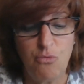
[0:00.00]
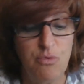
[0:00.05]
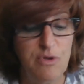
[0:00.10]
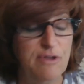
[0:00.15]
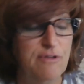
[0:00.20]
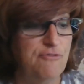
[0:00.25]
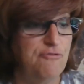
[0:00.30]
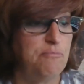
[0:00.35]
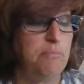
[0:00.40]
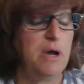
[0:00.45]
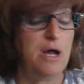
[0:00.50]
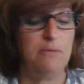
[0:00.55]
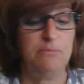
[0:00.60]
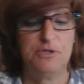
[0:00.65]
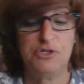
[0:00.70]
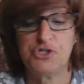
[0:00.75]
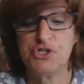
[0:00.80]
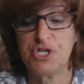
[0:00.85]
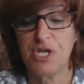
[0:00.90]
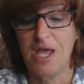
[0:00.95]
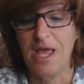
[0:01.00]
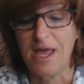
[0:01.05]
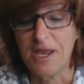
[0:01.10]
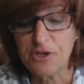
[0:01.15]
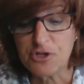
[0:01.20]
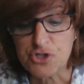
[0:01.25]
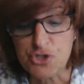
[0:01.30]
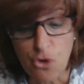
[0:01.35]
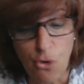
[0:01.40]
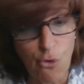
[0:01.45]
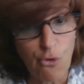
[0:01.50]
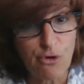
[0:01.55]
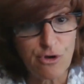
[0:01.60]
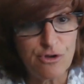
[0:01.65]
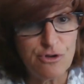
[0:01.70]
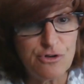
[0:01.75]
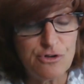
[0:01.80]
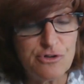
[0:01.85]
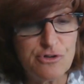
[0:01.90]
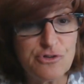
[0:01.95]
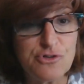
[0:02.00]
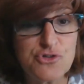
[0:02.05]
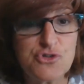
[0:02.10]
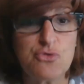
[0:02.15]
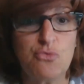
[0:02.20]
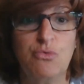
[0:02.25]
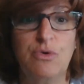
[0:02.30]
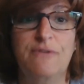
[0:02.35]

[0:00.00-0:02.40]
We've published editorials.